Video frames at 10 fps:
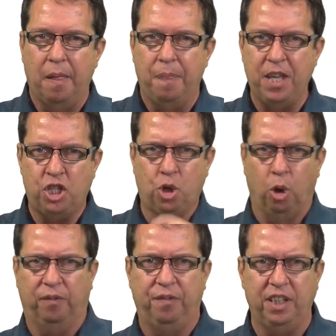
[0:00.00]
This
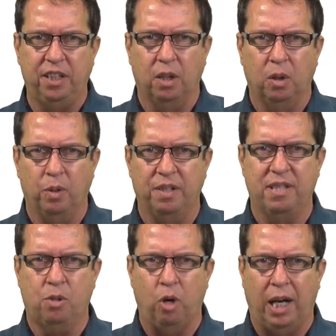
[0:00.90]
short video will
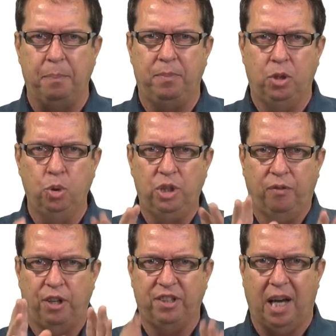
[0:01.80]
describe two
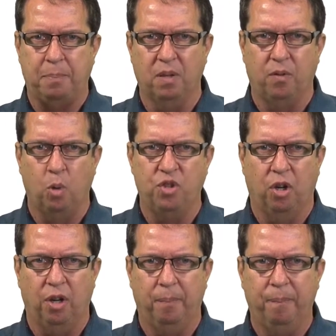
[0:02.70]
different types of
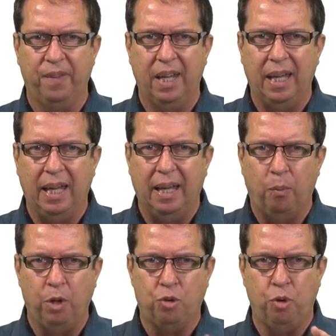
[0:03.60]
ozone,
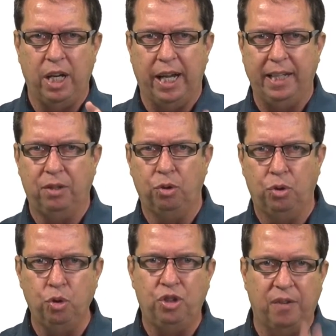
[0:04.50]
which relate to
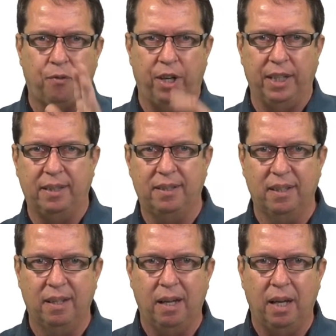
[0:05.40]
two different
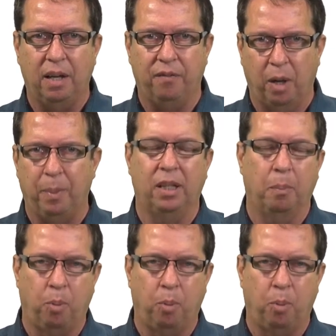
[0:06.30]
environmental